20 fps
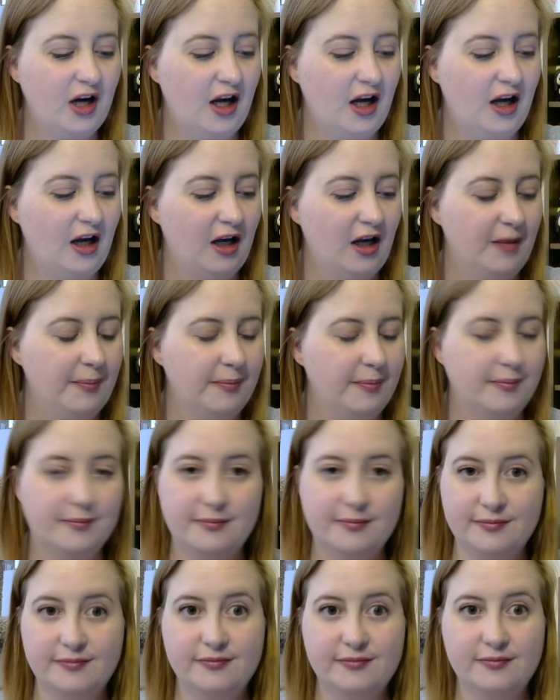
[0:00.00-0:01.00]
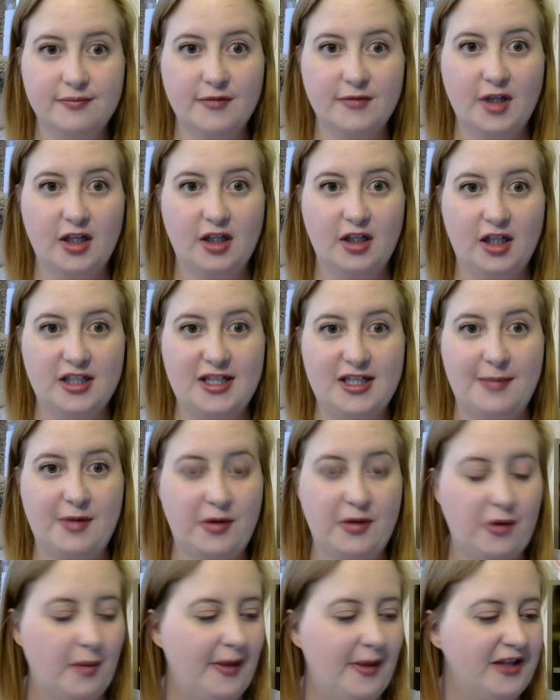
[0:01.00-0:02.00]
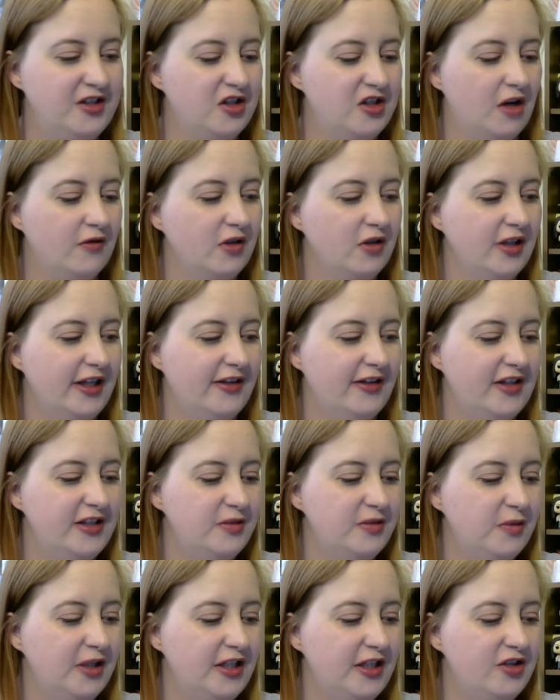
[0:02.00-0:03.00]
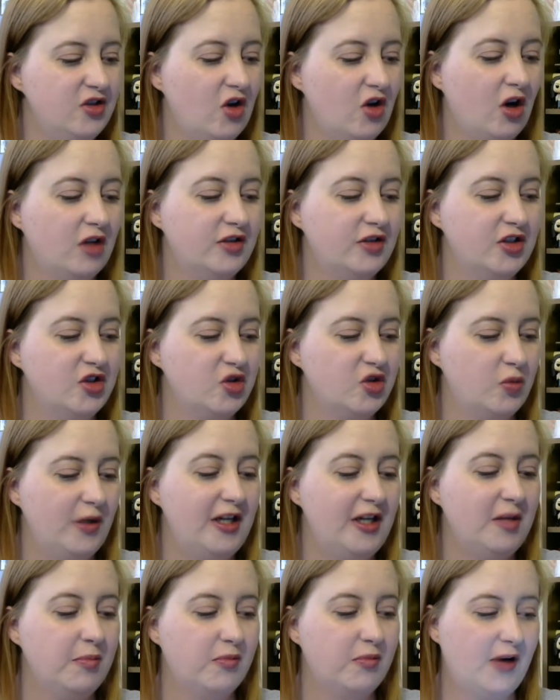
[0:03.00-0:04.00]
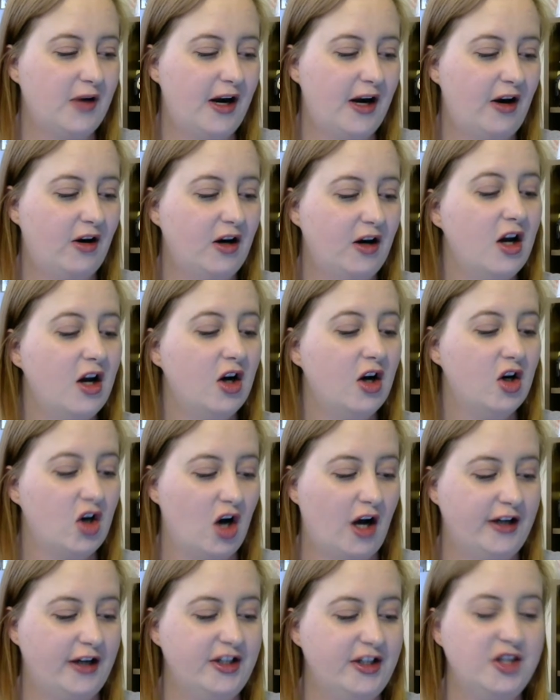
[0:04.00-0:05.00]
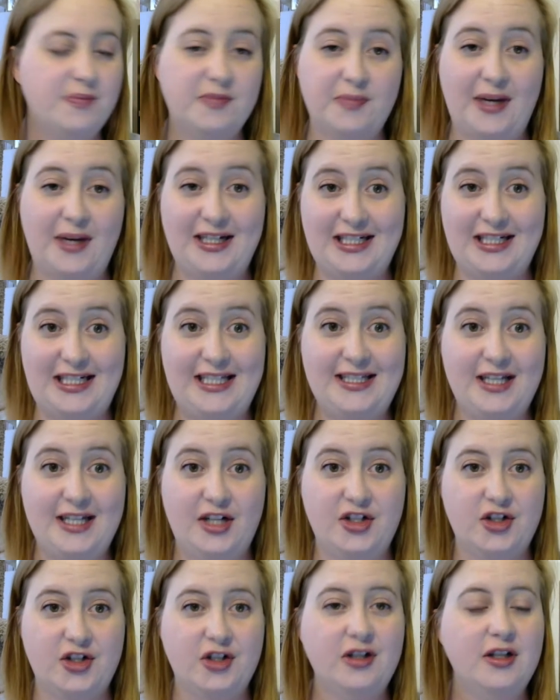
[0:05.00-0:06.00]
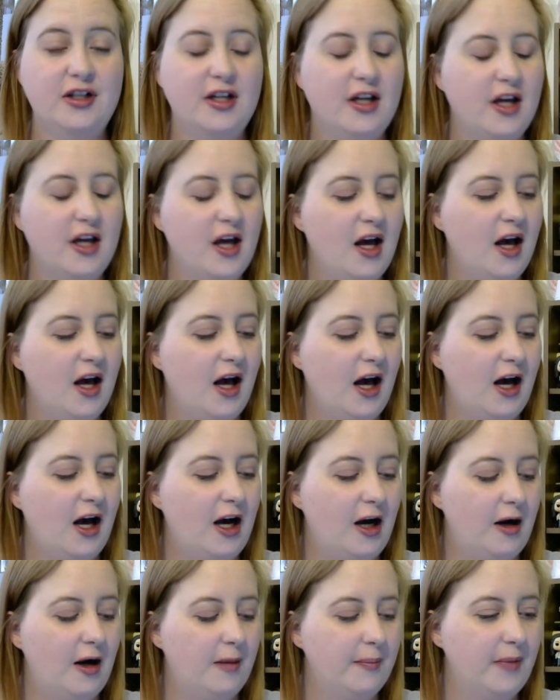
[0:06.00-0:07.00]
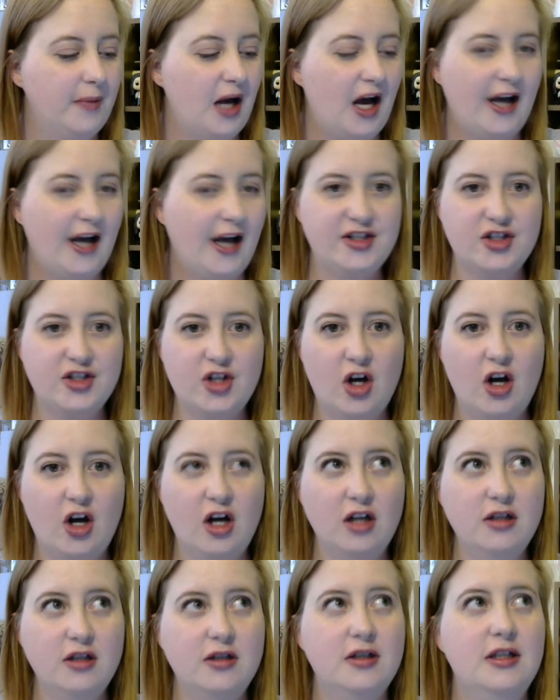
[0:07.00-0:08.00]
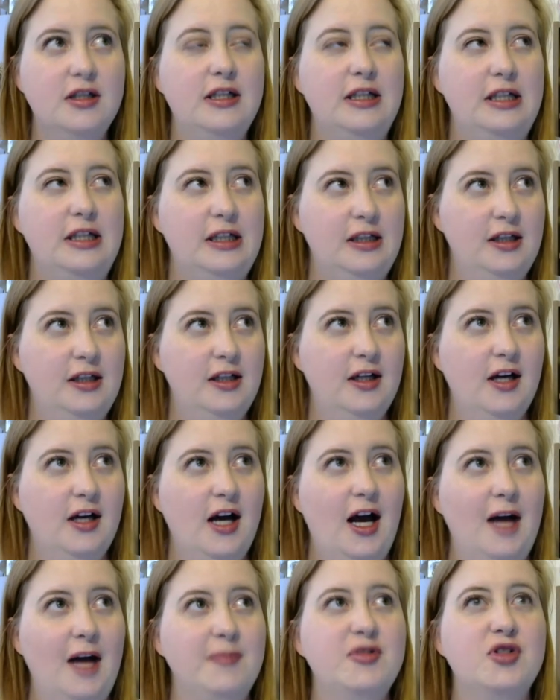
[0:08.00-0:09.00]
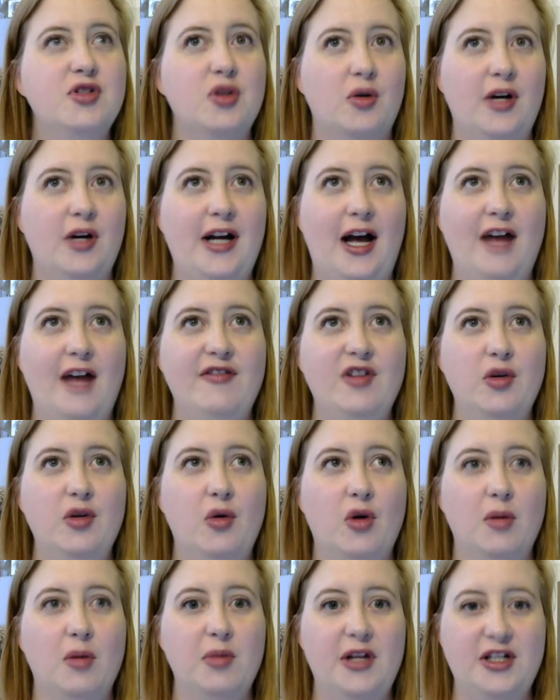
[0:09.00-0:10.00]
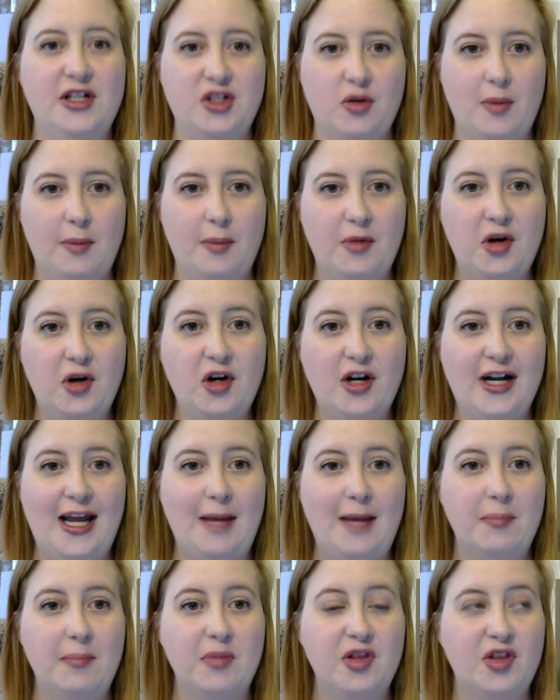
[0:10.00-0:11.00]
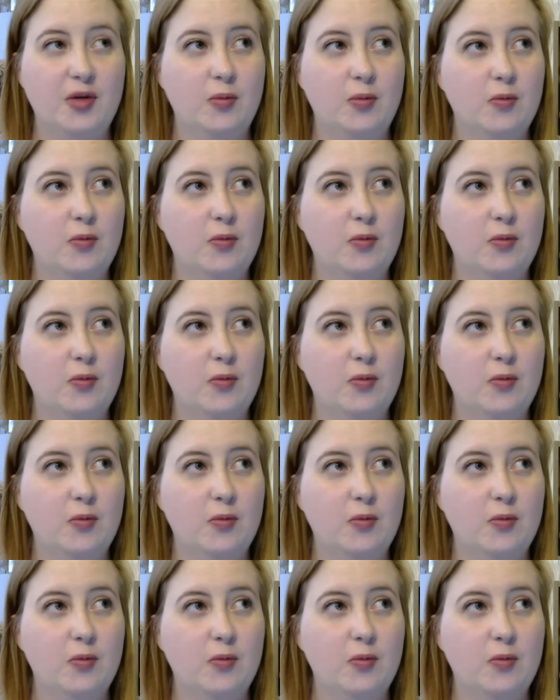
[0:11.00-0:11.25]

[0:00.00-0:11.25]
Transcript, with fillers: um, contemporary romance novel. This one is called Sweet Rare Cottage by Denise Hunter. Um, I saw I'm sorry, I feel horrible. I don't remember her name, but the